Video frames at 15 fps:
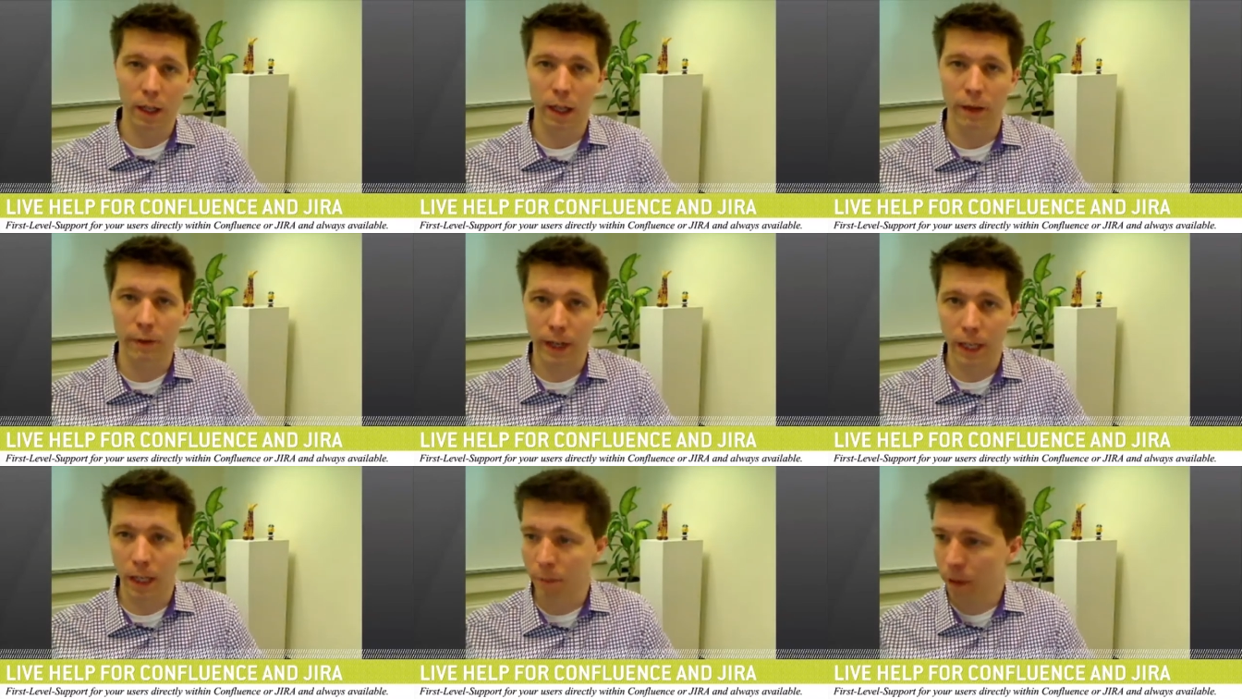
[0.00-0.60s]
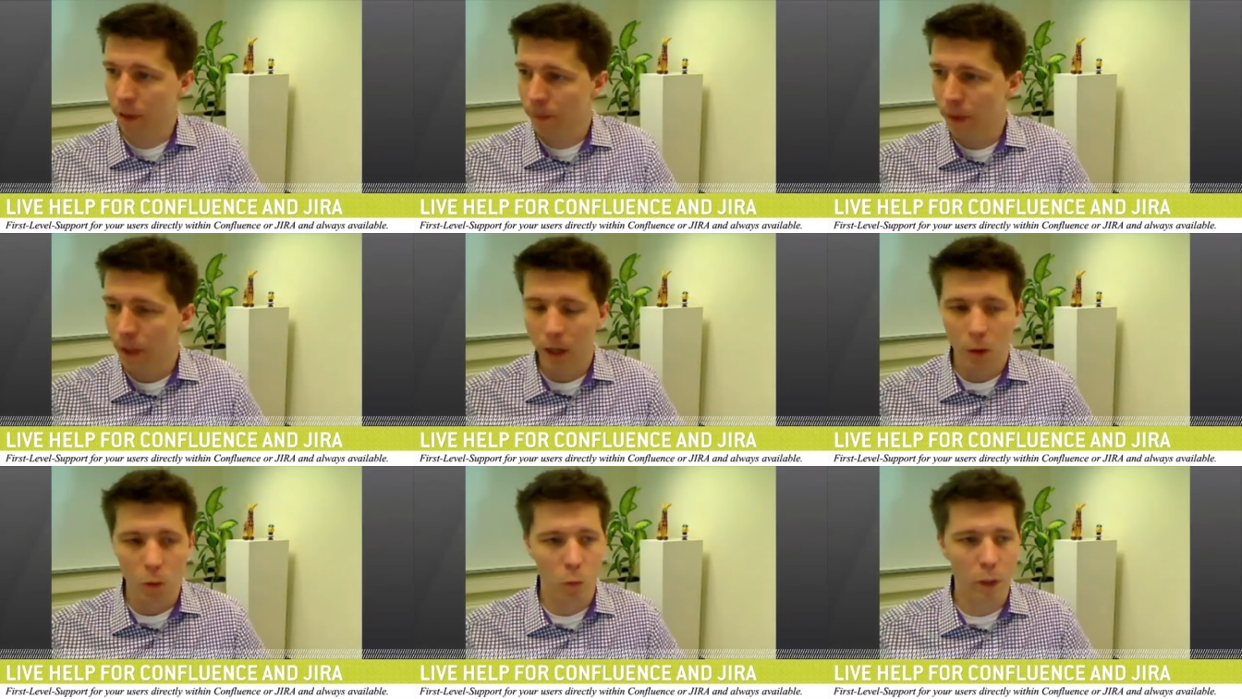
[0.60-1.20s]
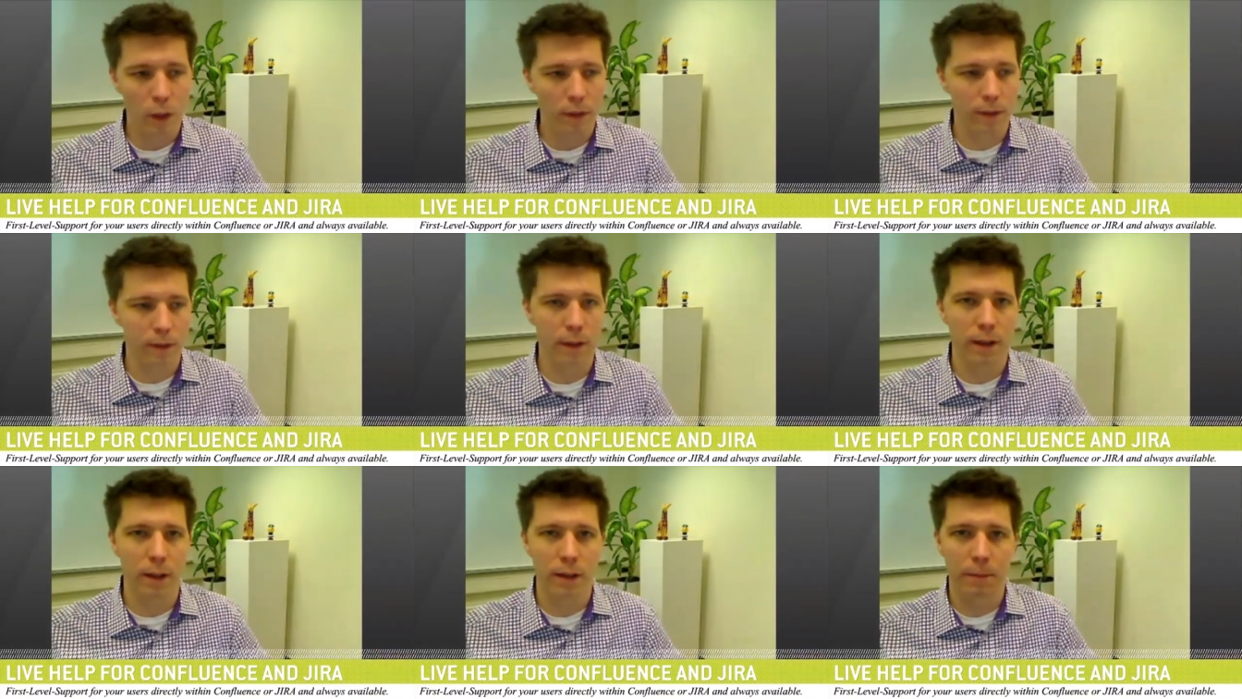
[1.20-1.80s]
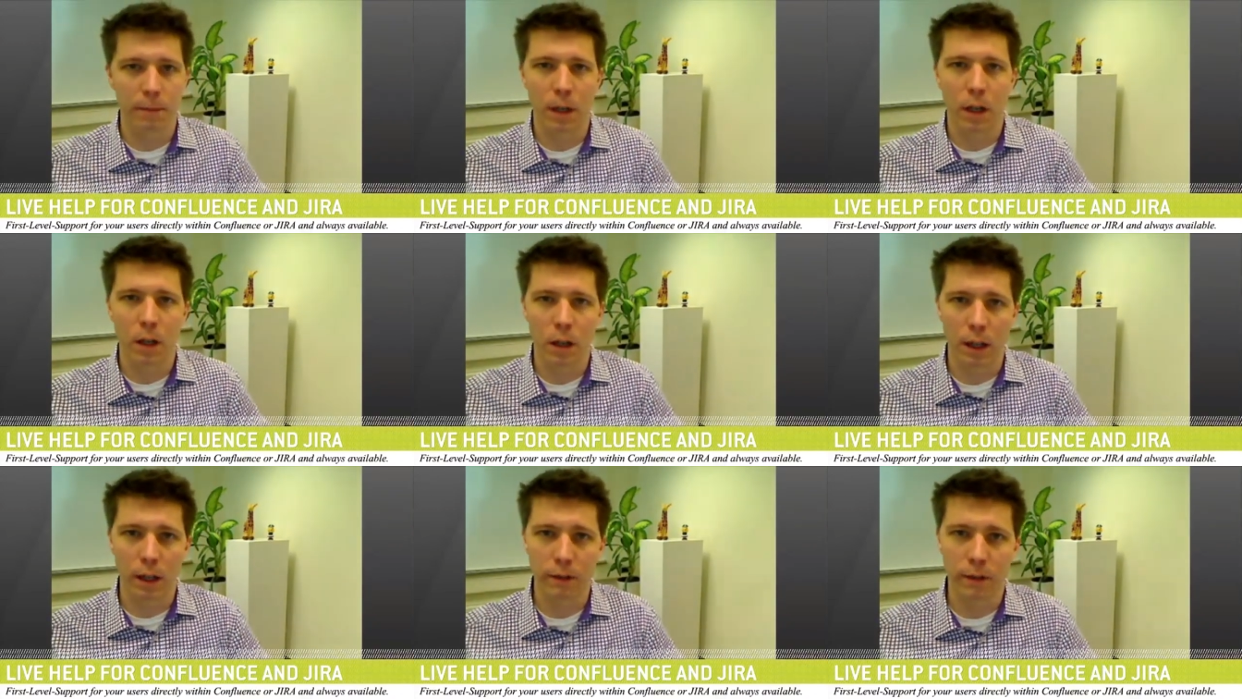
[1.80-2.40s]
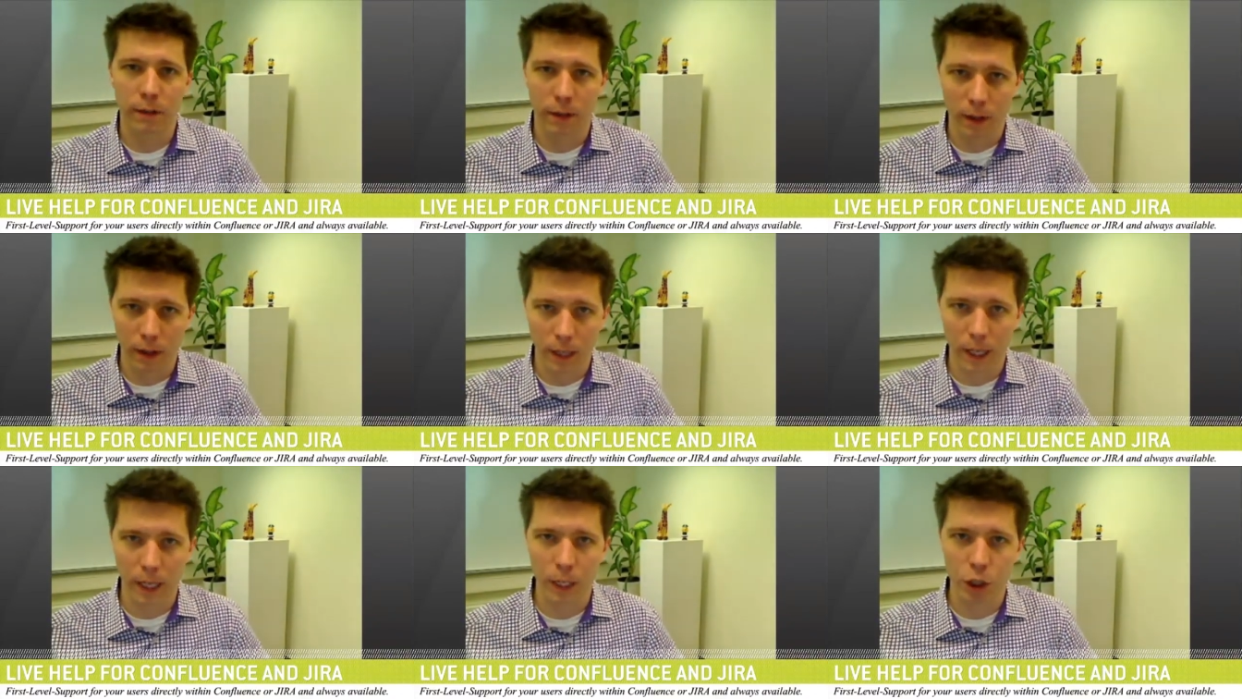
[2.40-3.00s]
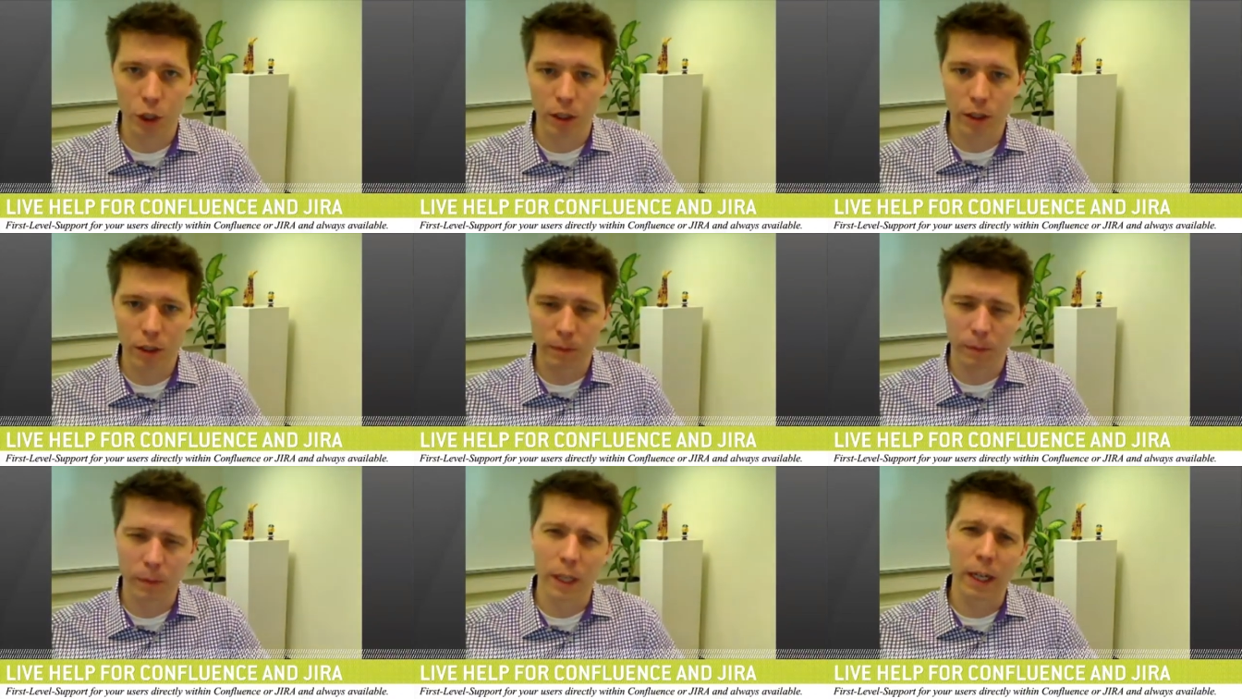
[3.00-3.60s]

available with our live agents,